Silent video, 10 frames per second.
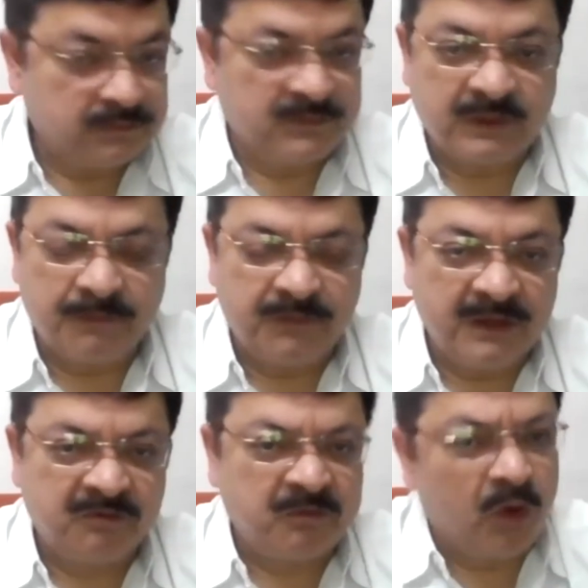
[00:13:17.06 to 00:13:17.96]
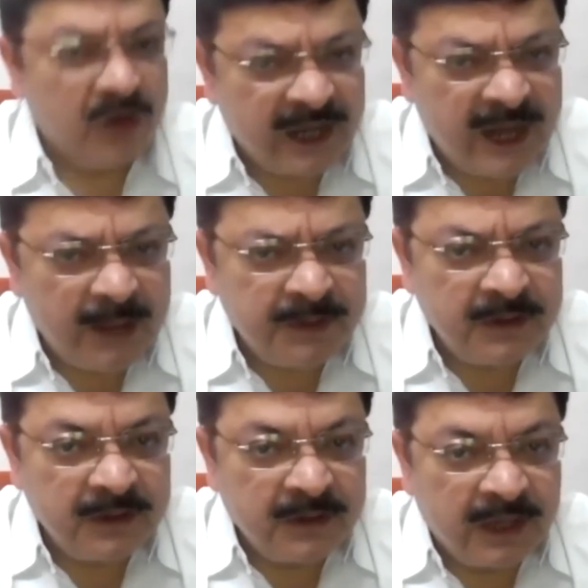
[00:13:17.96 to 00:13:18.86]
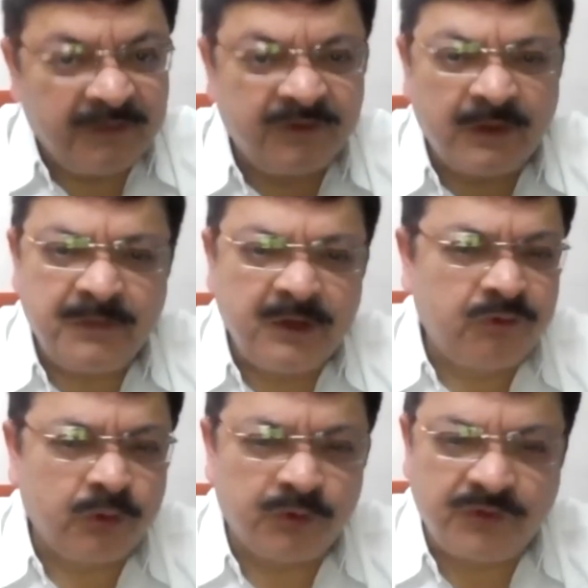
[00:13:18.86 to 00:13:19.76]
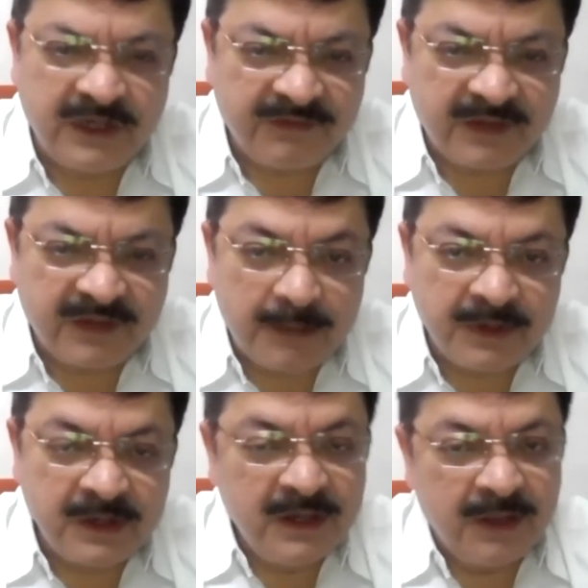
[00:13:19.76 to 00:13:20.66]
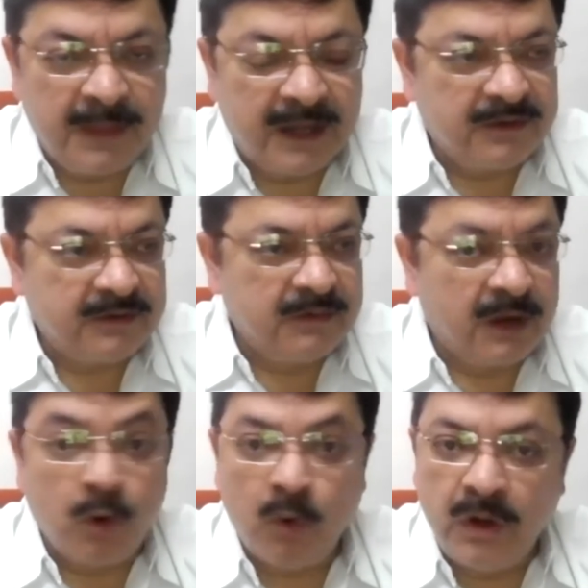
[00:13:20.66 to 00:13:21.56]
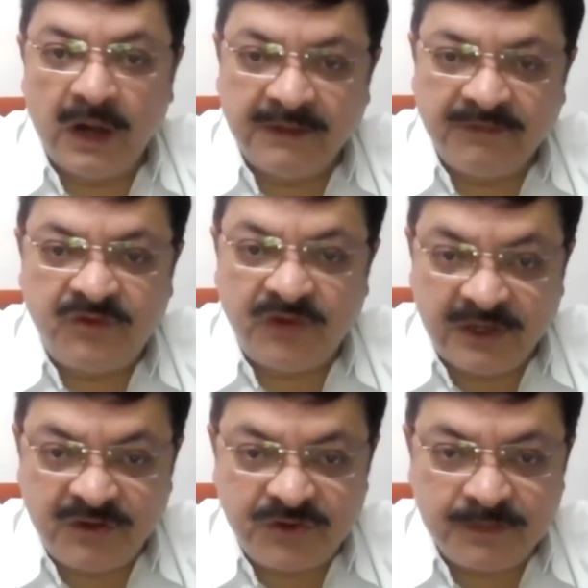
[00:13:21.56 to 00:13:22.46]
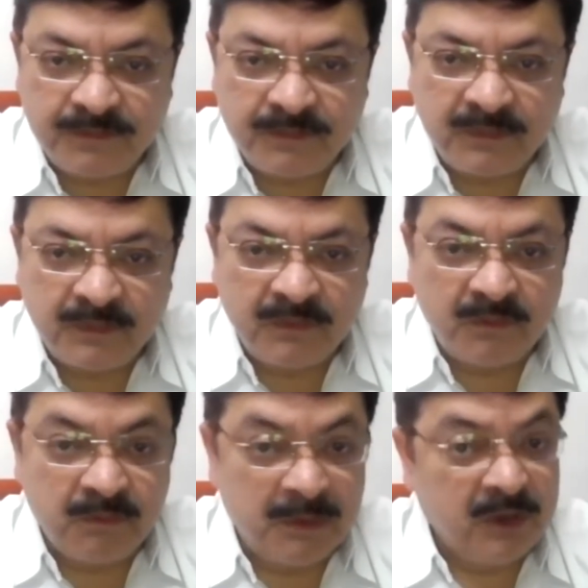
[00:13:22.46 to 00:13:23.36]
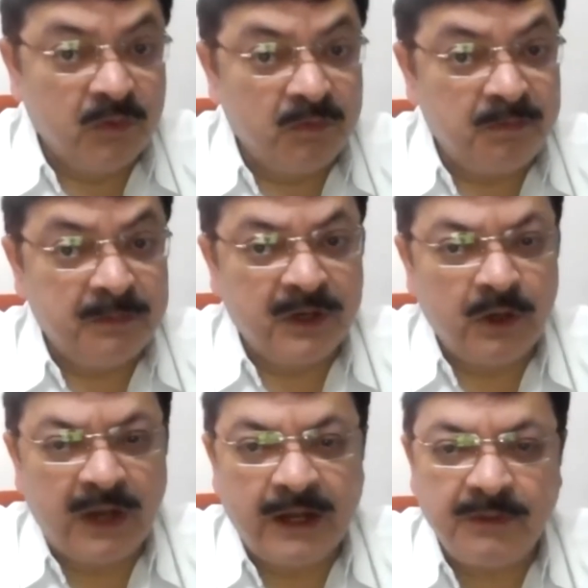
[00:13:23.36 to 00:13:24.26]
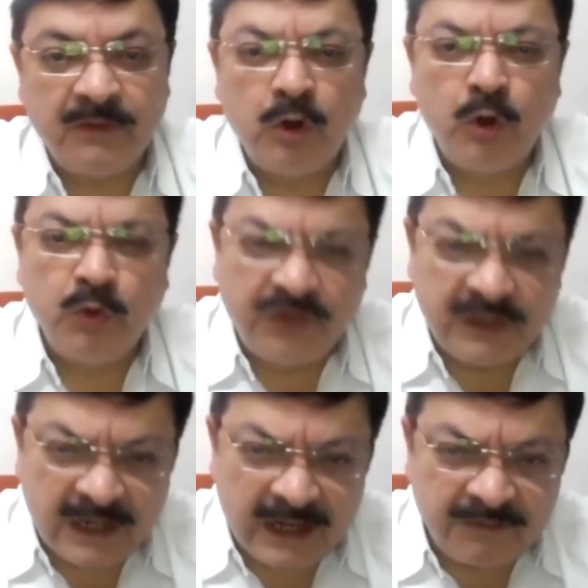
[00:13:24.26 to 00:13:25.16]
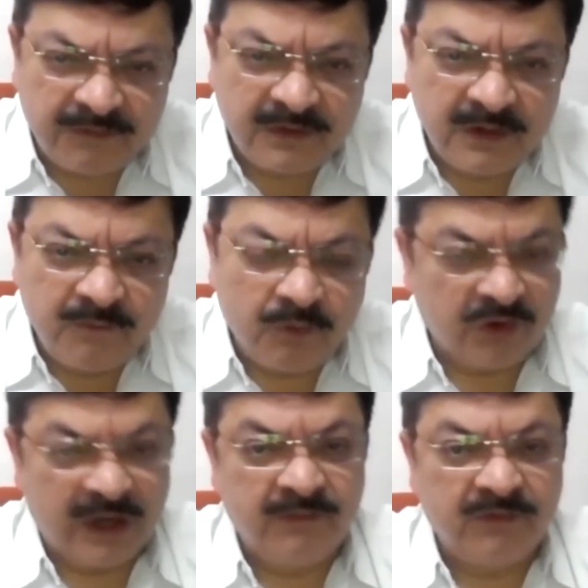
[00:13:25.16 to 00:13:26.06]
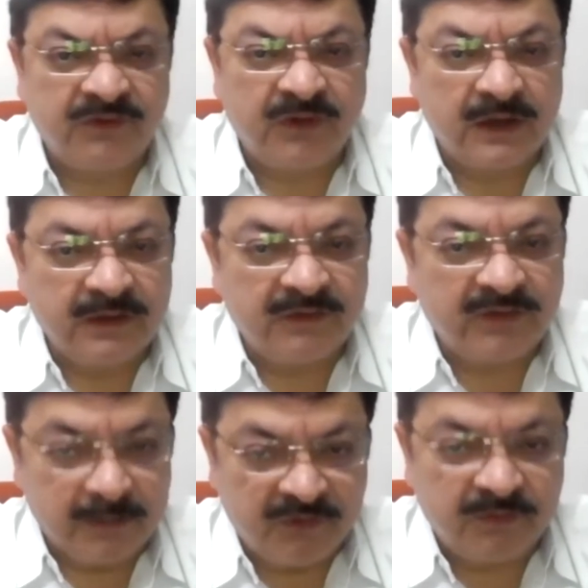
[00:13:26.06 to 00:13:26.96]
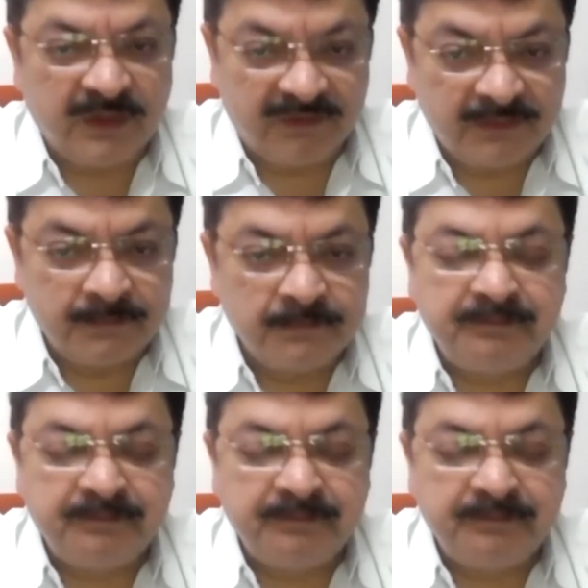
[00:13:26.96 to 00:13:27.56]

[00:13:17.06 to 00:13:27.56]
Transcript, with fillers: something small can happen and something so serious can happen that our whole lives change. Maybe you, people end up even losing their lives for crimes we start in the cyberspace.